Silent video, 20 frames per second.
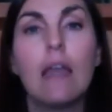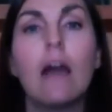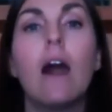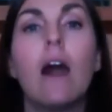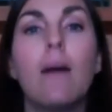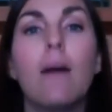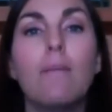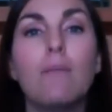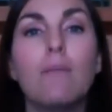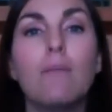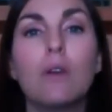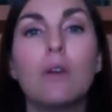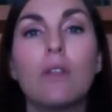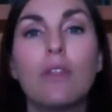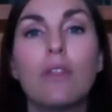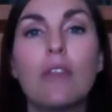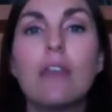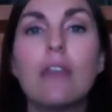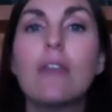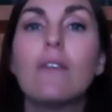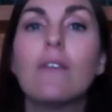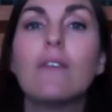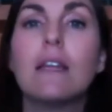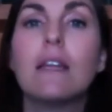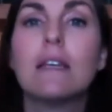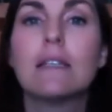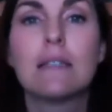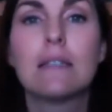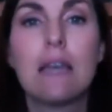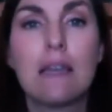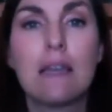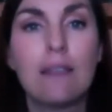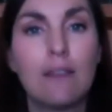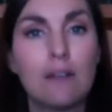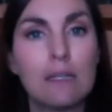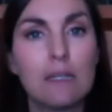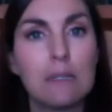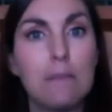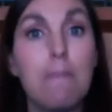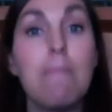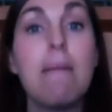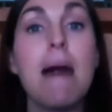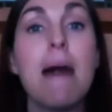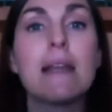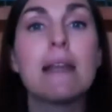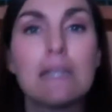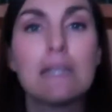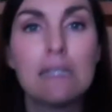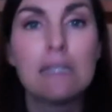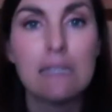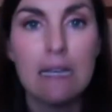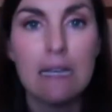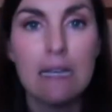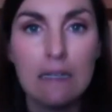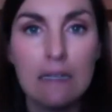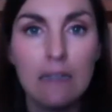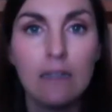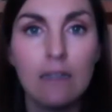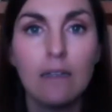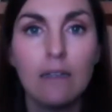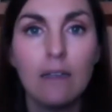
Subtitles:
You could think of it as like there's medicine